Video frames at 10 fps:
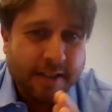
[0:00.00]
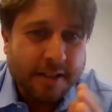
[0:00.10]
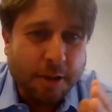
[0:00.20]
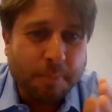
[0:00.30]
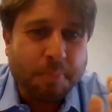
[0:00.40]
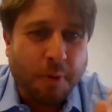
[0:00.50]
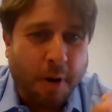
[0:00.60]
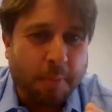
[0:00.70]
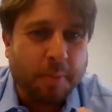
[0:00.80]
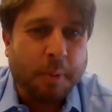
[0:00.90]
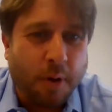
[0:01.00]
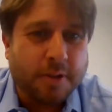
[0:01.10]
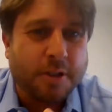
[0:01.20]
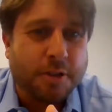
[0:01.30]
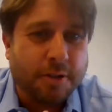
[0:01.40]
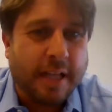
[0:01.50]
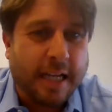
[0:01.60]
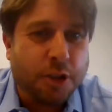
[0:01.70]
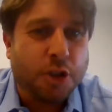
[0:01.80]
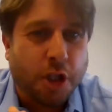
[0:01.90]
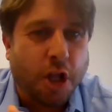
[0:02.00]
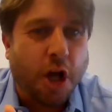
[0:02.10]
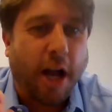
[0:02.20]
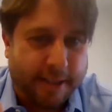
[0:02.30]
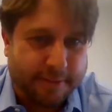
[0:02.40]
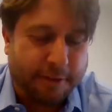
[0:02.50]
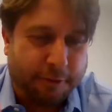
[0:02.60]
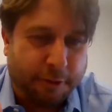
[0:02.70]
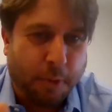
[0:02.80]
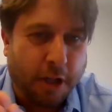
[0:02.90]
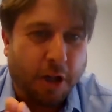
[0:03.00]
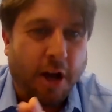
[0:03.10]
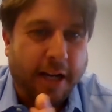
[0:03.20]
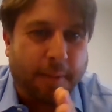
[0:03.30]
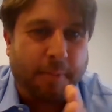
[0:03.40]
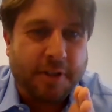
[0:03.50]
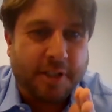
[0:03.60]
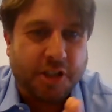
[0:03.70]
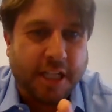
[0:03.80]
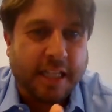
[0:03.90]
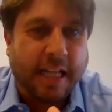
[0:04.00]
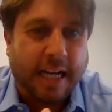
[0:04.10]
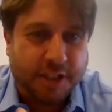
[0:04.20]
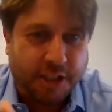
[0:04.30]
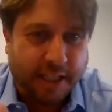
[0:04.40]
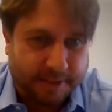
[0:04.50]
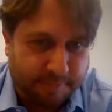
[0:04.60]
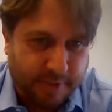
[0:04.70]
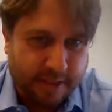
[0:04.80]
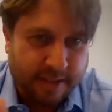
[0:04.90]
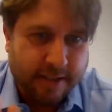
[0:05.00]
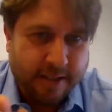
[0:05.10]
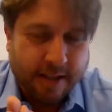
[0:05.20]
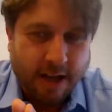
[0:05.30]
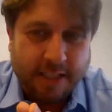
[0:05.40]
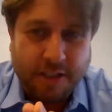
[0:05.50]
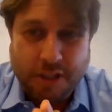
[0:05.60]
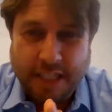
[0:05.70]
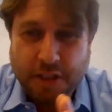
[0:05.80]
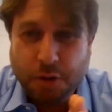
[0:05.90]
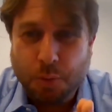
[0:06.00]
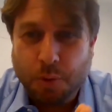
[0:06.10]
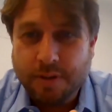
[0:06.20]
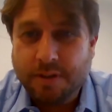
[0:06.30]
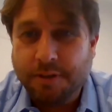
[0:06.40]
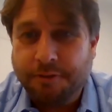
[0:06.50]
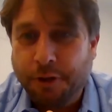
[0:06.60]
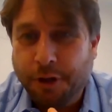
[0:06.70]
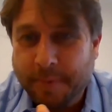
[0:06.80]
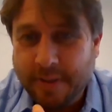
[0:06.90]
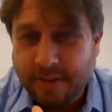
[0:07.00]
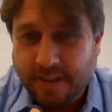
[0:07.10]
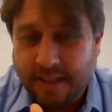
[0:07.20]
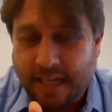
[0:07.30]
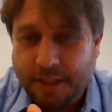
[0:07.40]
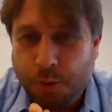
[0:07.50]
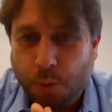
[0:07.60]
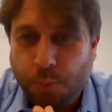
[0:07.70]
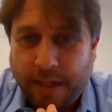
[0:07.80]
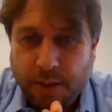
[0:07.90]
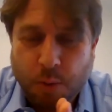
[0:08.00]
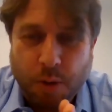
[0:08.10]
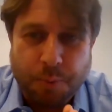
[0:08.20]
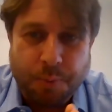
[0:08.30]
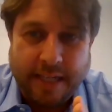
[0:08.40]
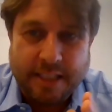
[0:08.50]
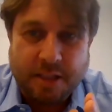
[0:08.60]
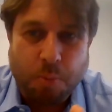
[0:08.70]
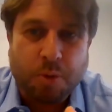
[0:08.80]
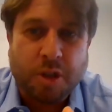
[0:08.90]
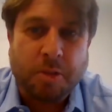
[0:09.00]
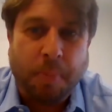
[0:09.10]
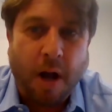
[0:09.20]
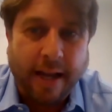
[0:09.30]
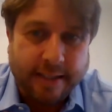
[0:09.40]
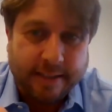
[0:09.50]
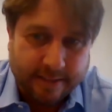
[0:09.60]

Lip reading: You probably want to do that in July if you want to line up this year, last year. I suggest your deferments and your rental arrears will spike.